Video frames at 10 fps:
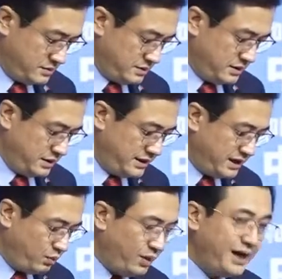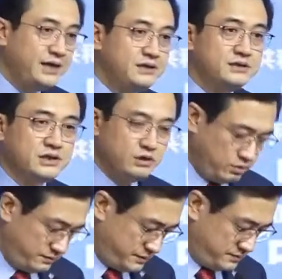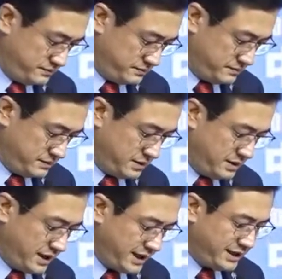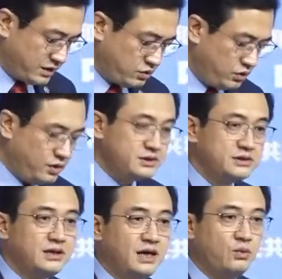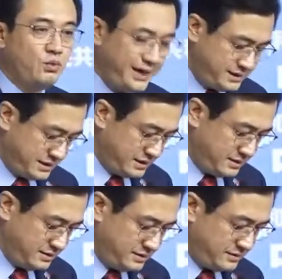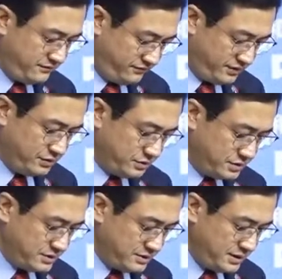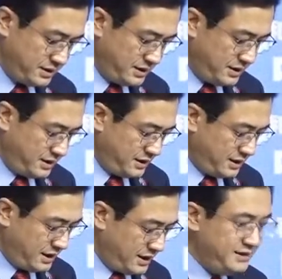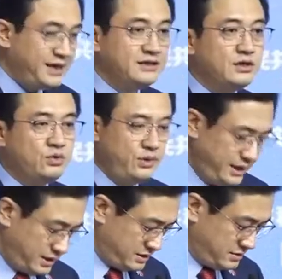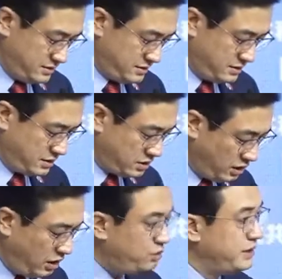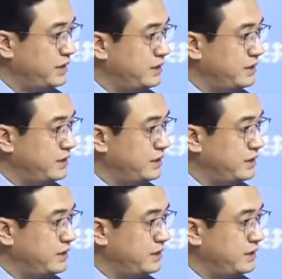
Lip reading: in a wider scope, and across a wider field. And that great glory